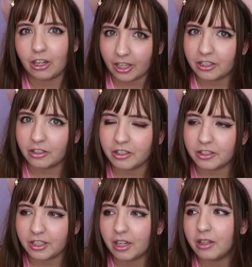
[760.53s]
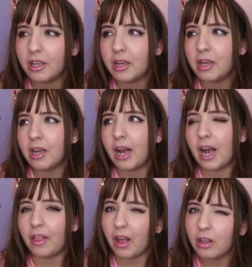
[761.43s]
unless on their sale
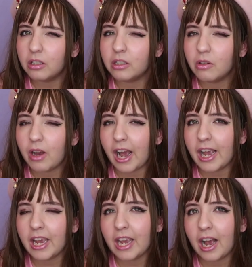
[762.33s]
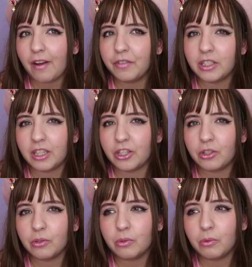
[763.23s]
And um, also I have this
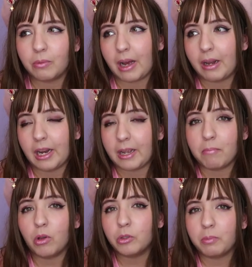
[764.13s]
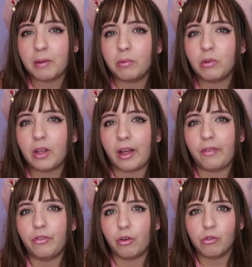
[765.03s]
issue like most people
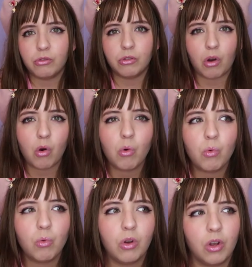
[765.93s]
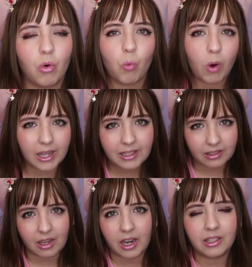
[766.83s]
that don't know what
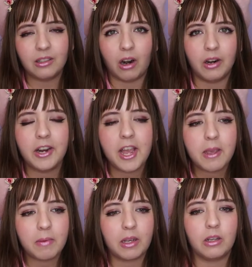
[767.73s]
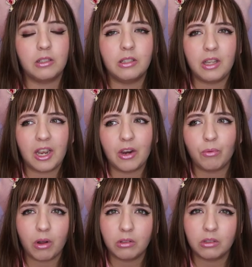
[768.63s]
size are they because they
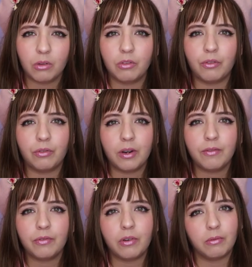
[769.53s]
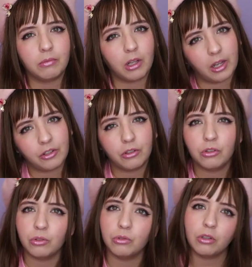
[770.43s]
run so different from
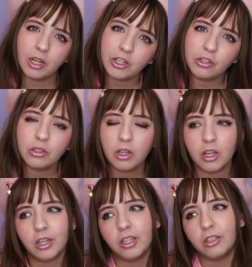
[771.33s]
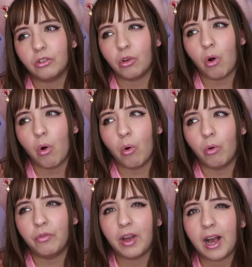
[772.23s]
collection to collection
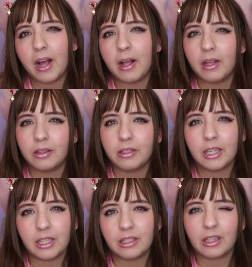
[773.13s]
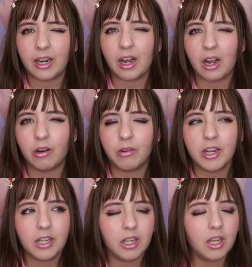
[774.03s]
so that it's kind of
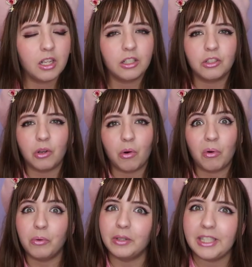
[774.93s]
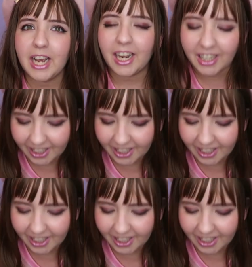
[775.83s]
annoying so yeah